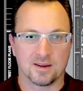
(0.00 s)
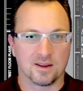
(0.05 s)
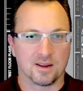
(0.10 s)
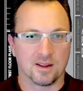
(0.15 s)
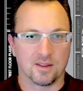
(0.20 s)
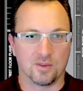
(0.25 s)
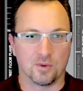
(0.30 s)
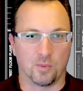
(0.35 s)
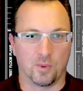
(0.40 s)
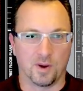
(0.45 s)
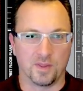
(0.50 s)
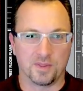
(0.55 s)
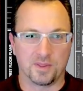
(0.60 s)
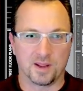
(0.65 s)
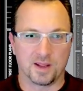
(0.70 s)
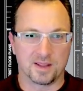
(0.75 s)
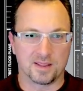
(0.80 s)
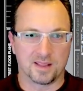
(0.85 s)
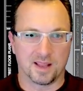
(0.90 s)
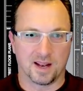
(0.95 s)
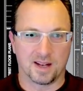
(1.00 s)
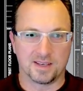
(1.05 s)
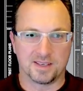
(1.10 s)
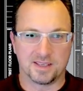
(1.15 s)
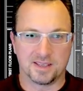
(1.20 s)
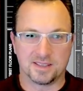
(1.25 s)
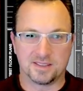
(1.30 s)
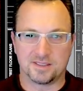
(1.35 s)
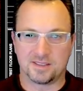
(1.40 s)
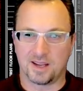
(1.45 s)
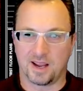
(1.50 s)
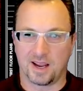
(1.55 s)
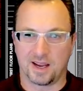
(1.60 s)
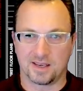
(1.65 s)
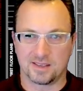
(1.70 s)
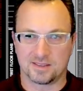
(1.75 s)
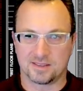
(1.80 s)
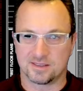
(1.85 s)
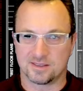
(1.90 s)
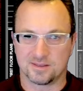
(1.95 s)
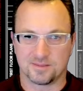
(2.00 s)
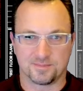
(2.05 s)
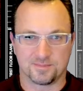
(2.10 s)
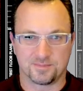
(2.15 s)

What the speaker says: The one thing that I did change